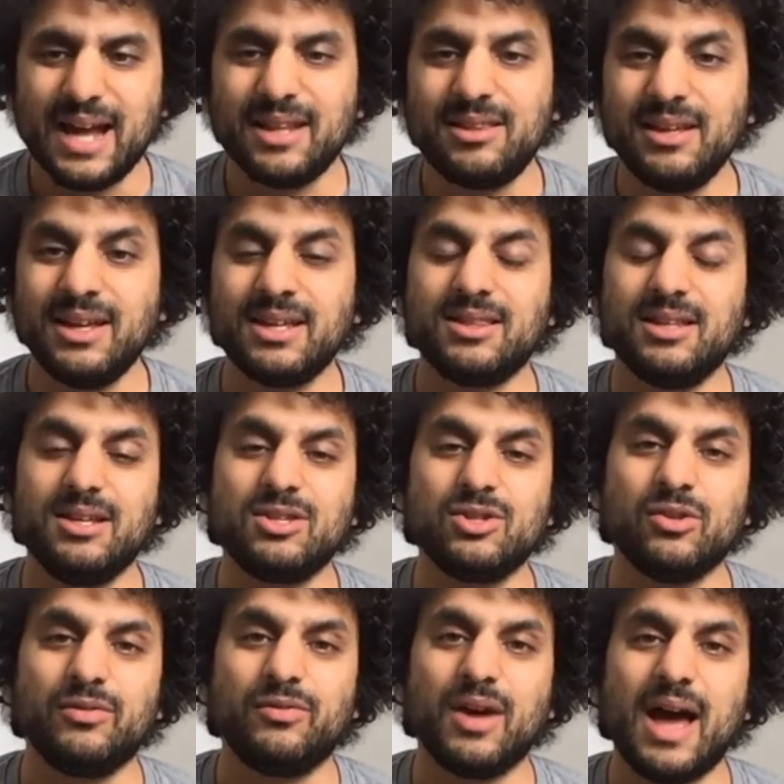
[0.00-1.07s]
and I think the
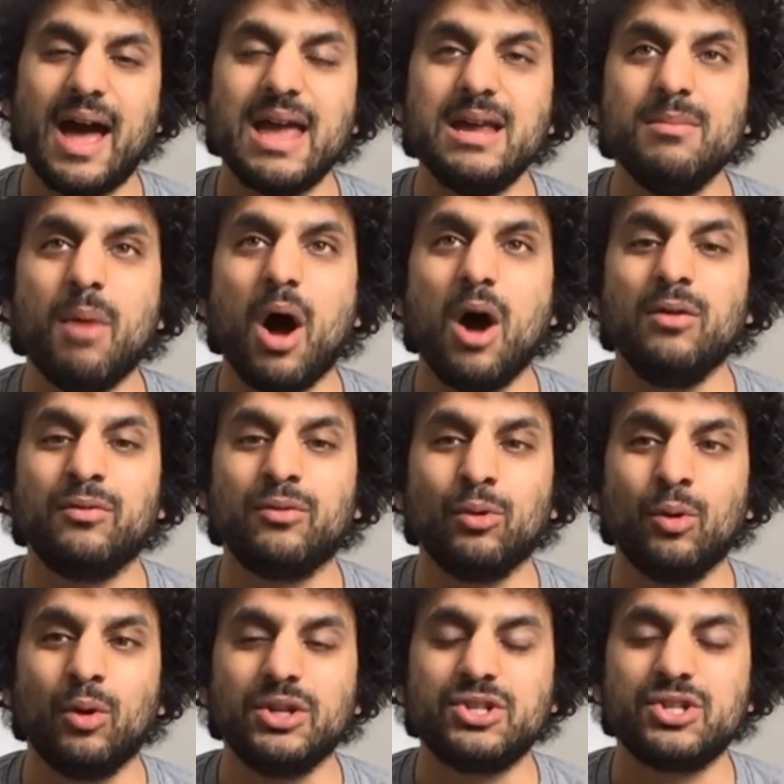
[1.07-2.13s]
sort of aim
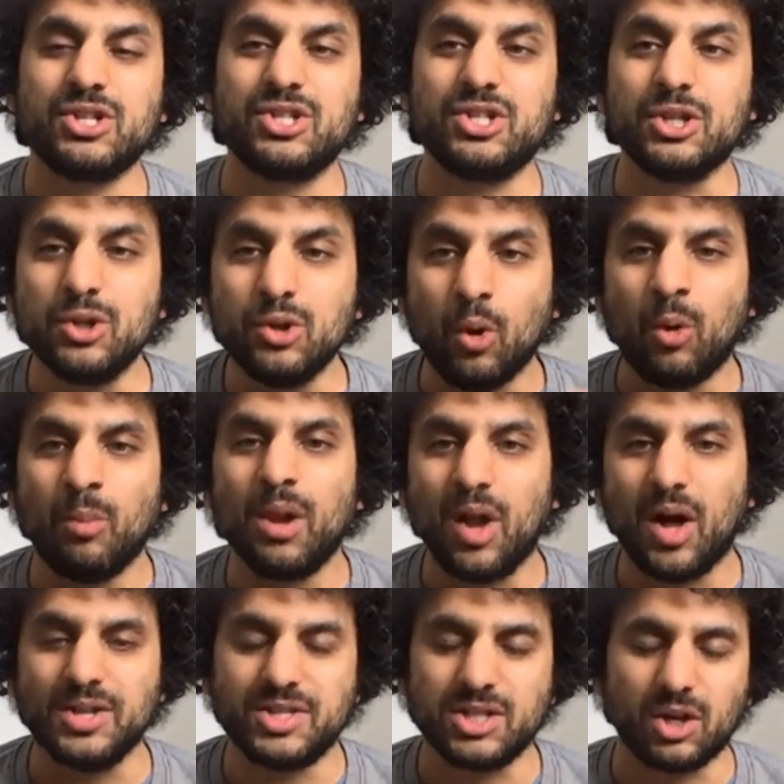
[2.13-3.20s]
overall is just to
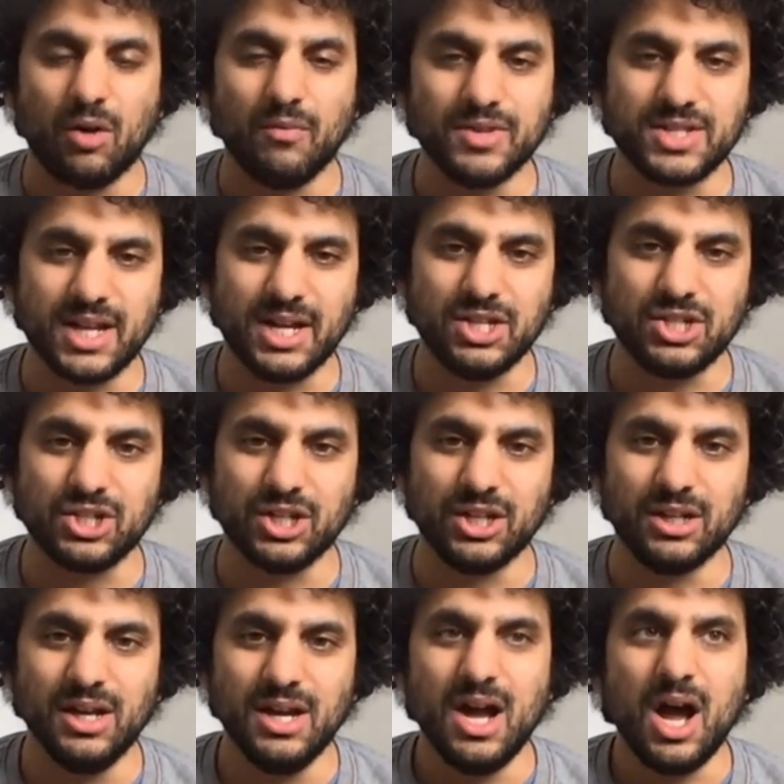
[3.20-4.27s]
normalize the
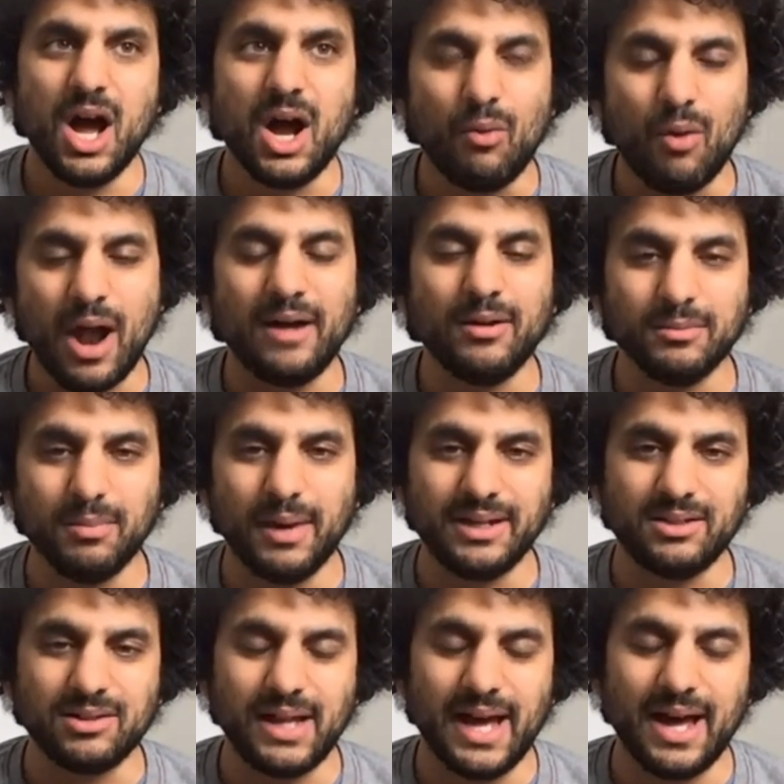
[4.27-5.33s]
conversation around
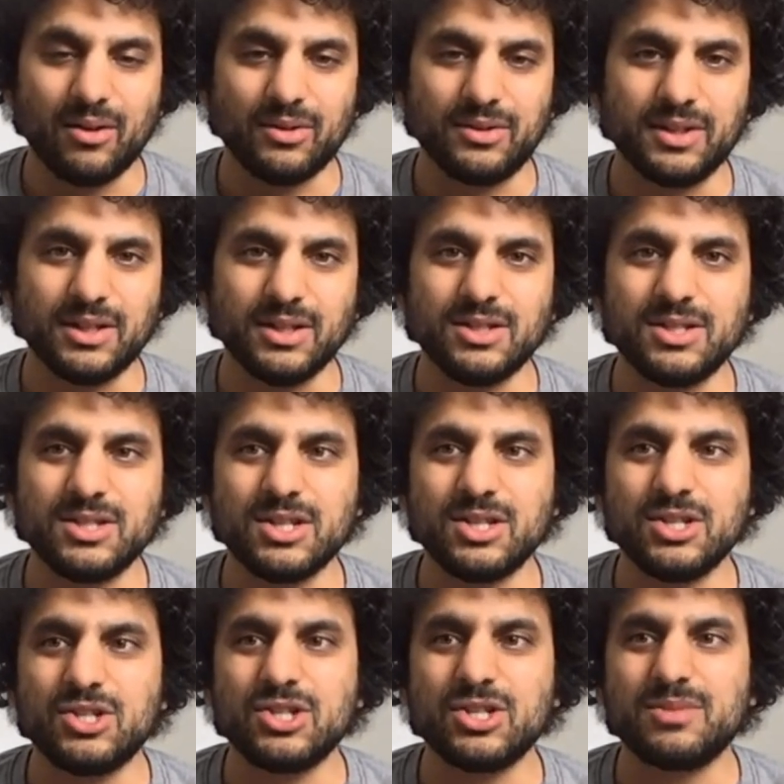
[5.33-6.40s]
mental health and
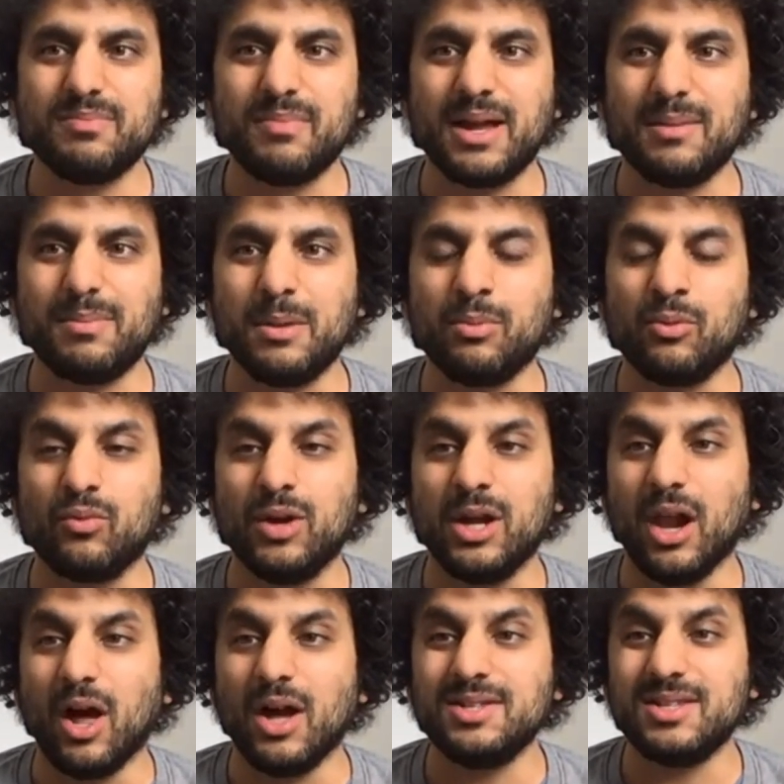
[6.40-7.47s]
just make people
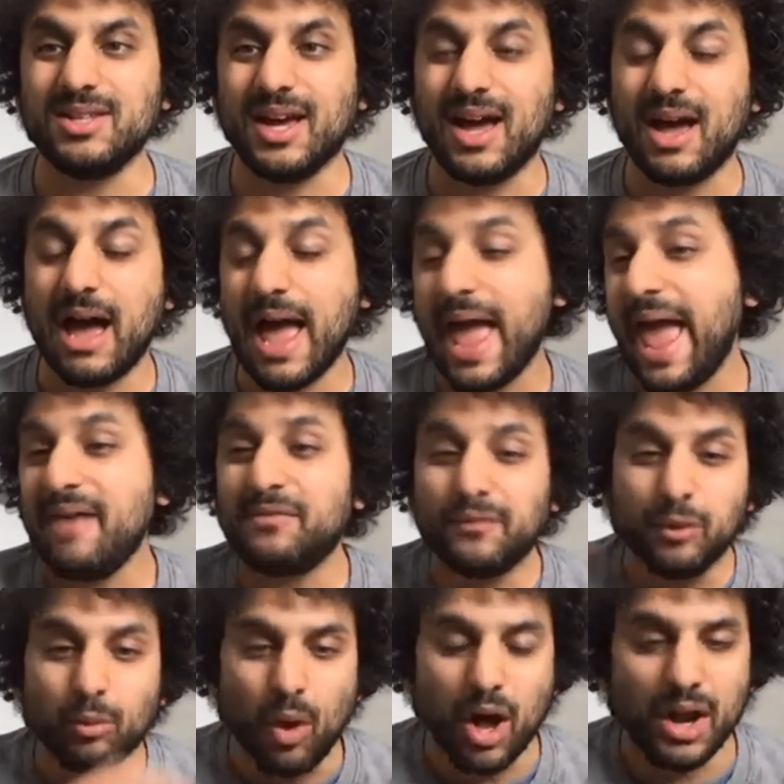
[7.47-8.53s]
realize that
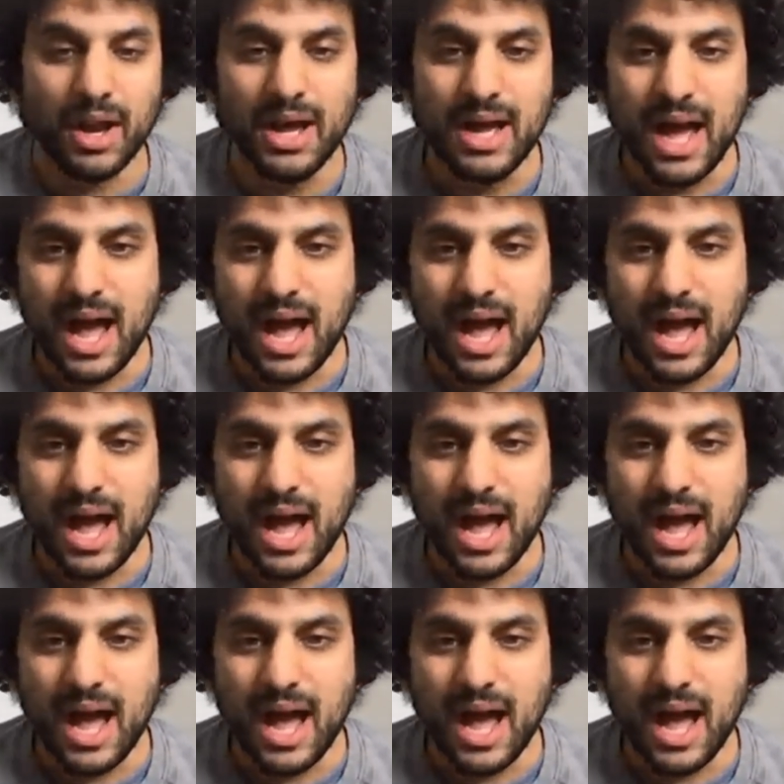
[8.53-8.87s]
everyone